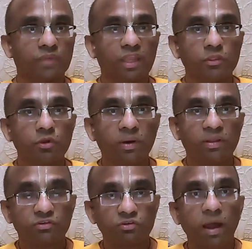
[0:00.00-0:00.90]

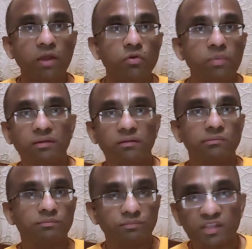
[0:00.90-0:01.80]
Ketumat, this was Bhanumat,
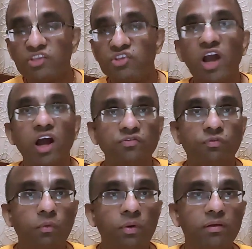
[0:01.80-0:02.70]
he charged
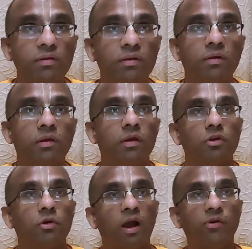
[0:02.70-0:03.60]
forward.
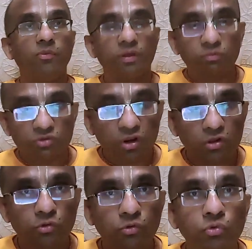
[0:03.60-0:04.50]
Bhanumat was on a
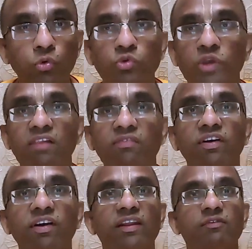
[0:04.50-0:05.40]
huge
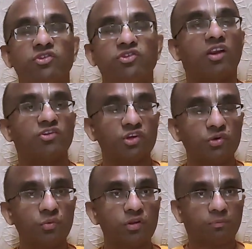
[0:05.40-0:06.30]
elephant and he was charging
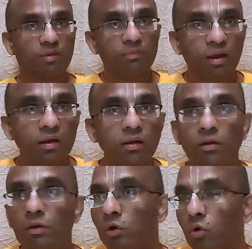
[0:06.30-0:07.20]
towards Bhima,
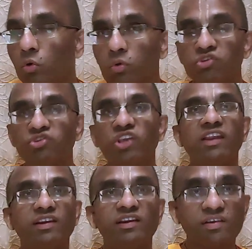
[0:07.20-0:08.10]
who was
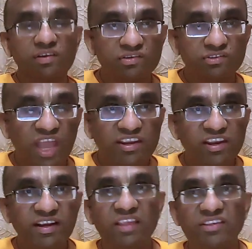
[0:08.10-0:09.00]
chariot
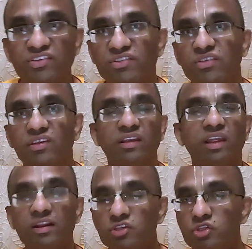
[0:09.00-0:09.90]
chariotless.
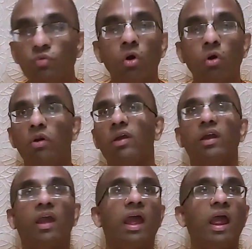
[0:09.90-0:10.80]
He had a sword,
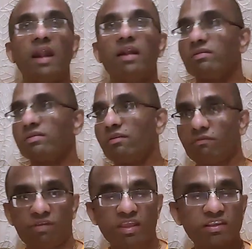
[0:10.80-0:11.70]
and there were
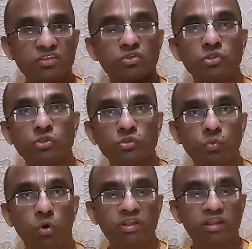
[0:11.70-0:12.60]
various
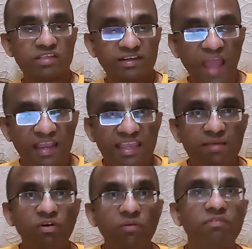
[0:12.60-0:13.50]
warriors attacking
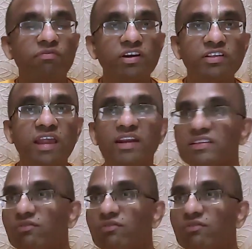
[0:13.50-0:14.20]
him from different sides.